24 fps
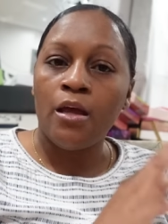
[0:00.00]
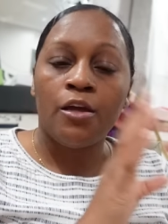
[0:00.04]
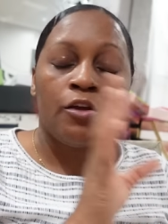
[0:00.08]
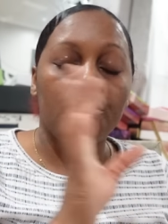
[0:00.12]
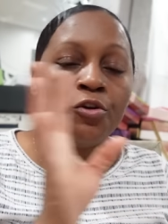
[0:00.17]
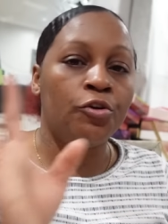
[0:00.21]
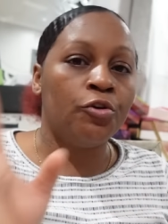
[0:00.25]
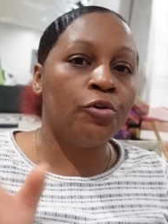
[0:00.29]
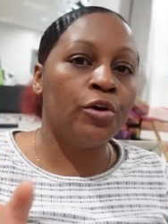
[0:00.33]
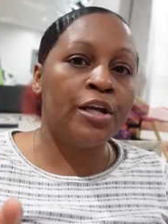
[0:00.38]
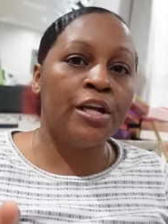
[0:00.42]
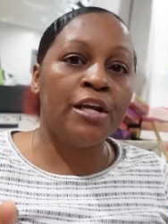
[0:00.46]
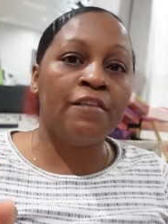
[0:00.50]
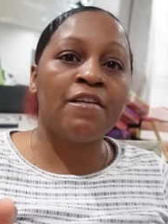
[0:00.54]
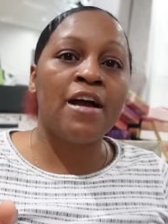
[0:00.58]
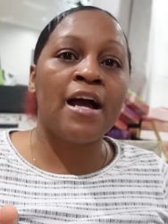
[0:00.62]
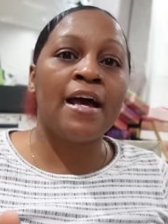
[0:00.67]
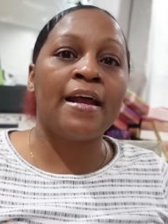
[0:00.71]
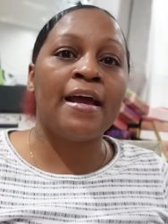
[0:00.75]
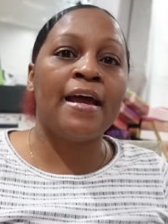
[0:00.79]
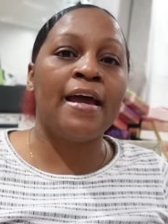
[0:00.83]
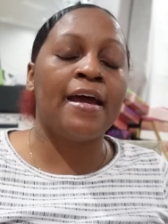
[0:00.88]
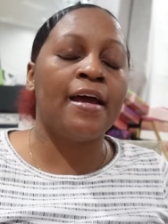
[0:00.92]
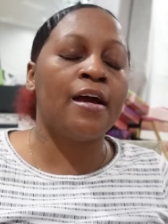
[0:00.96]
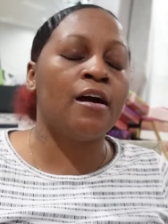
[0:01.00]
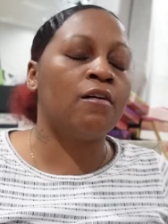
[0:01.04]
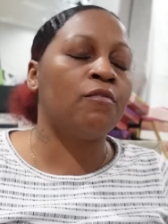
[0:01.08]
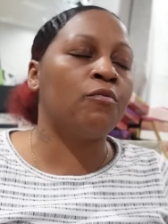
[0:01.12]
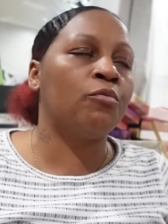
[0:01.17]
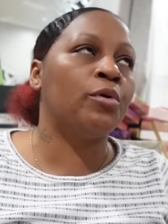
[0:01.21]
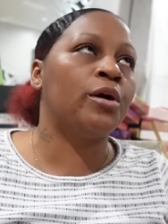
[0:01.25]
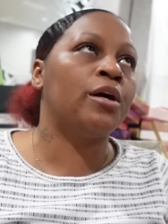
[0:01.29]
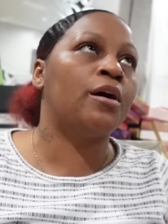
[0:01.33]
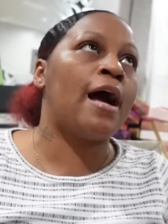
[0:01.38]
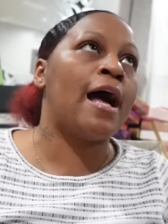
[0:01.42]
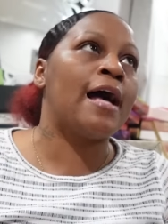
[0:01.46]
You ain't even got to have,
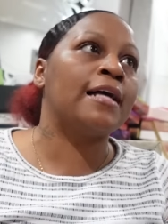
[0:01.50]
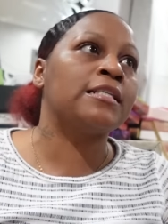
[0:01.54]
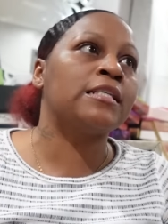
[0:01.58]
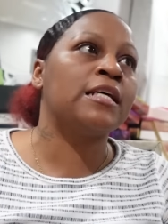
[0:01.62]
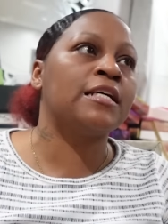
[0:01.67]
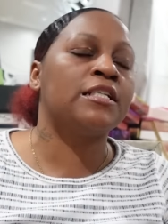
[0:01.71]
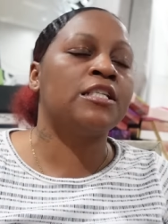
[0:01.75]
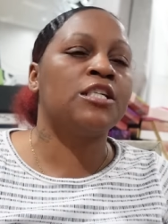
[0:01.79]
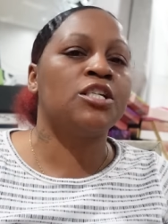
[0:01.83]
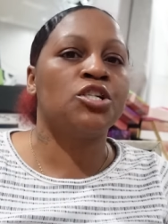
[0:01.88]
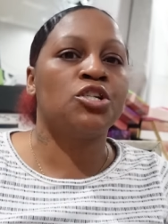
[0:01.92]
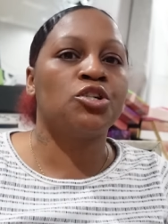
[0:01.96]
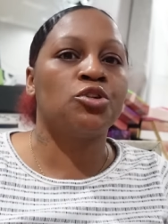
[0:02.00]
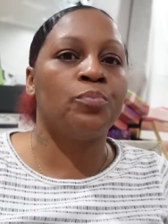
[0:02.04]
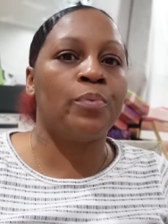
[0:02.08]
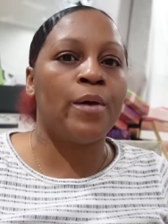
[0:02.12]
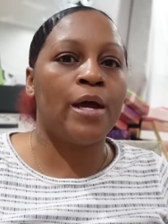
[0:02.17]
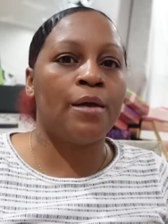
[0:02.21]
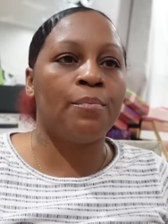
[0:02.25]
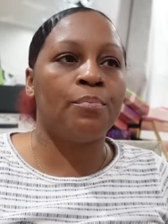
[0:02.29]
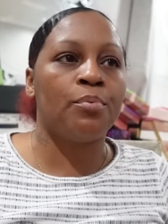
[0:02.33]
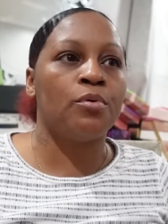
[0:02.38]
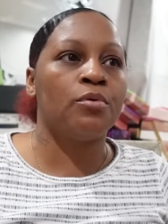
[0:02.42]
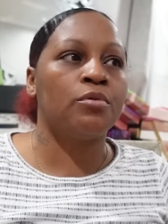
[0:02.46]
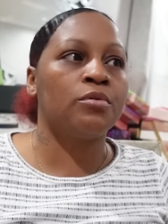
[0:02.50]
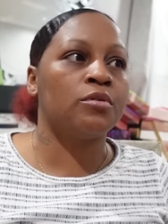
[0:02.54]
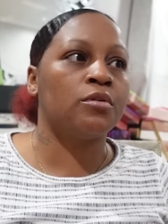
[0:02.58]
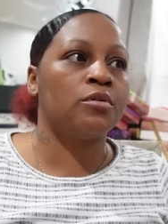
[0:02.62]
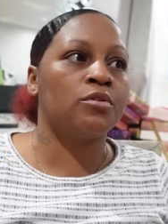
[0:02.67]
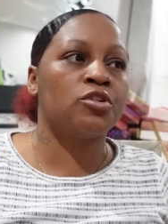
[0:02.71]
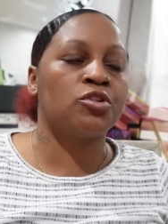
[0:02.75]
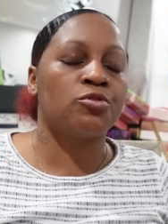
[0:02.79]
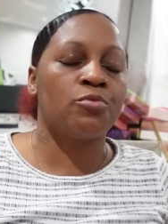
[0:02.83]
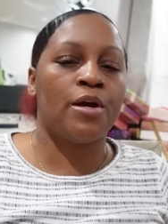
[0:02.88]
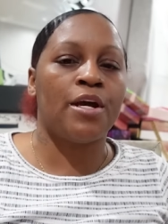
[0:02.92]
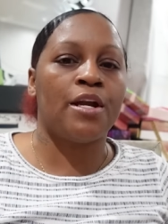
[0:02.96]
well, I say tissue paper,
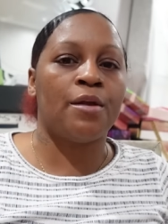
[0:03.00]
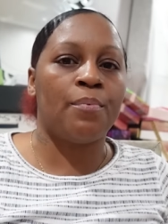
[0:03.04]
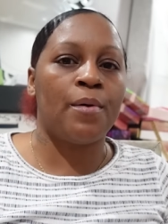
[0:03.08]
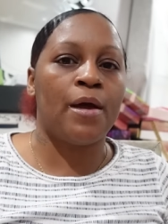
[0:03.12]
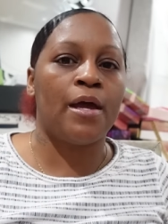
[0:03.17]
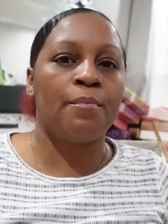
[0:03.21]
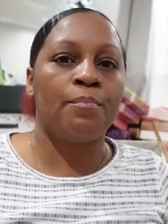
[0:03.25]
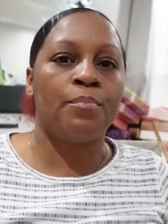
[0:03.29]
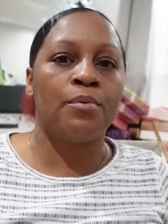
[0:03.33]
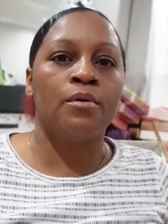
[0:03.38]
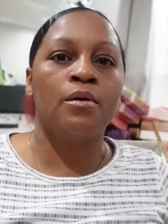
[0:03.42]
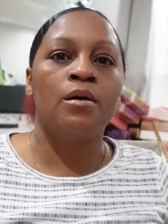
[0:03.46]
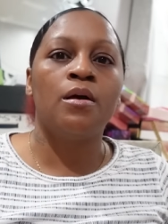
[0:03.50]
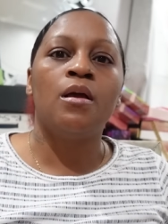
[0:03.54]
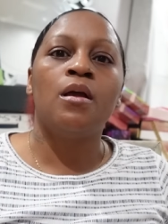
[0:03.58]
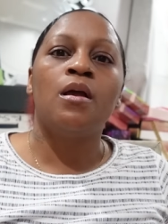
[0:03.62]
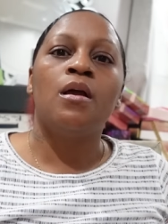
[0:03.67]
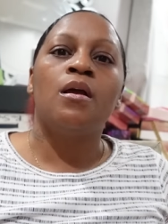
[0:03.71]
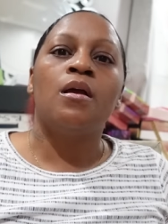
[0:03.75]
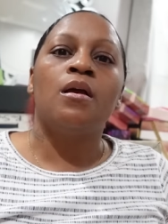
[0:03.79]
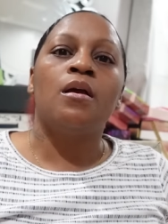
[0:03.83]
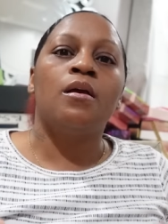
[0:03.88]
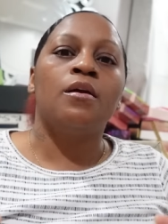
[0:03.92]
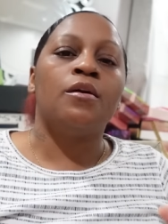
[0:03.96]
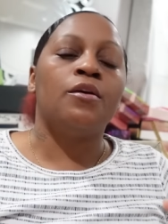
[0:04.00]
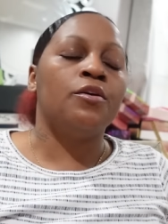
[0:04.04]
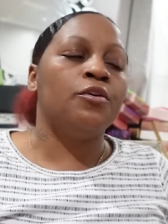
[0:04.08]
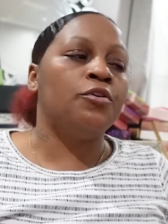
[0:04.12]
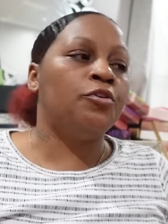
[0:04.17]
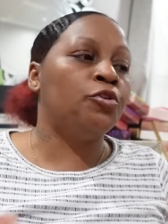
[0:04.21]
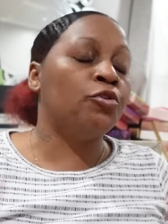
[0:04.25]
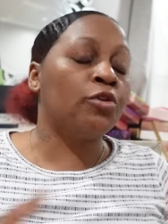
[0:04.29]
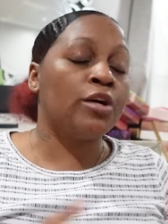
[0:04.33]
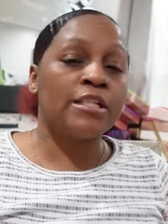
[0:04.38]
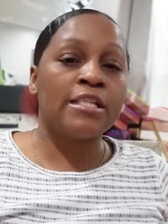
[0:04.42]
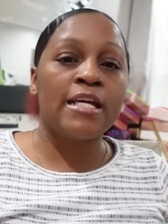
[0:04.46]
shredded paper,
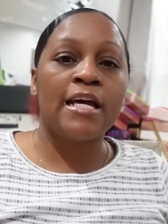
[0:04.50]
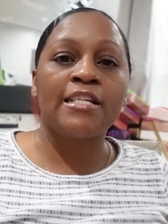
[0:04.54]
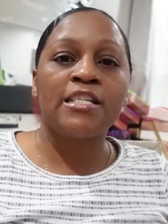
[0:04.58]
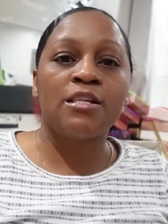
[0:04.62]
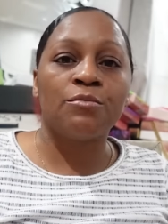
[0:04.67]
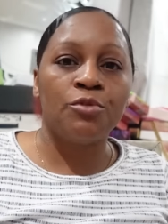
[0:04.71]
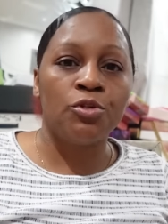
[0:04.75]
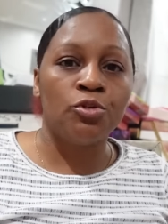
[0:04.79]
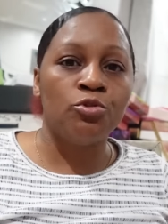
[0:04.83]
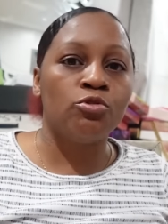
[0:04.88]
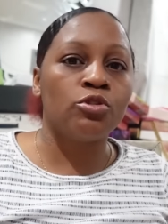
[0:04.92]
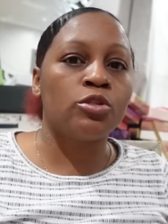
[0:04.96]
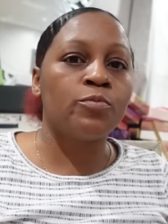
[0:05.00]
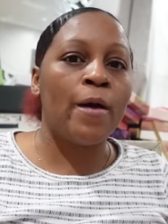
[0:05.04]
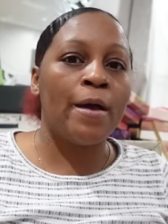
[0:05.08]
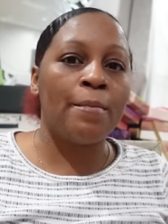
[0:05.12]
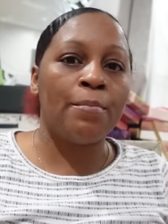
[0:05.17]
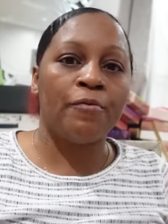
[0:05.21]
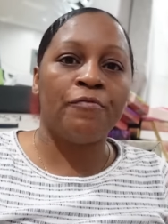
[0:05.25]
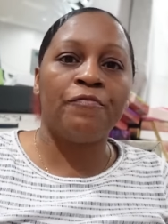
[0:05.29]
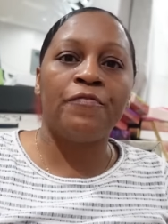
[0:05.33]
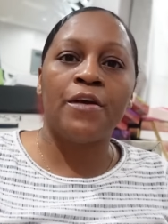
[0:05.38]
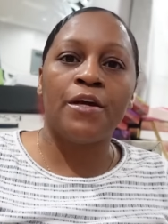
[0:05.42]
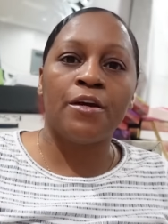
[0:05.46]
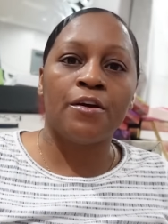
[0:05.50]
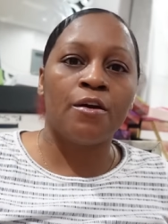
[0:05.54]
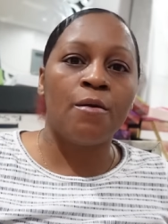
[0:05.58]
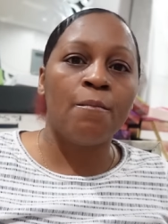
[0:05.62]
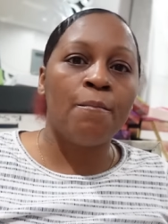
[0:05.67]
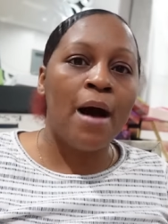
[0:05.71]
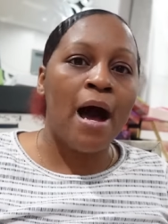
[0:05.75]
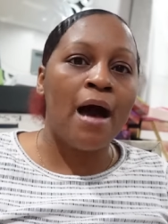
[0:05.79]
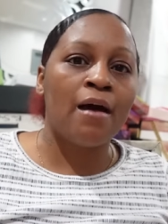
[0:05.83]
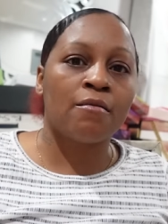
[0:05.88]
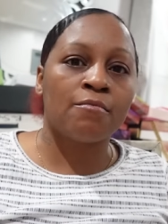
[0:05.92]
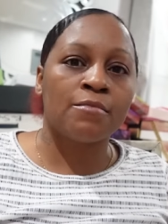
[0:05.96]
you can take some newspaper, fill them
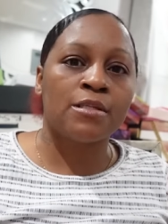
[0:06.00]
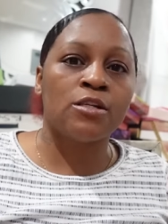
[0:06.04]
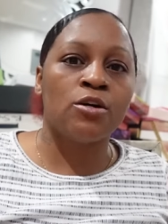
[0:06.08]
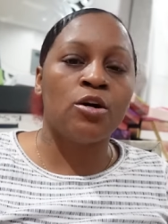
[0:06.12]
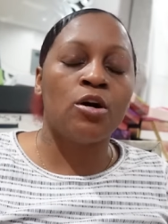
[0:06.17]
bottoms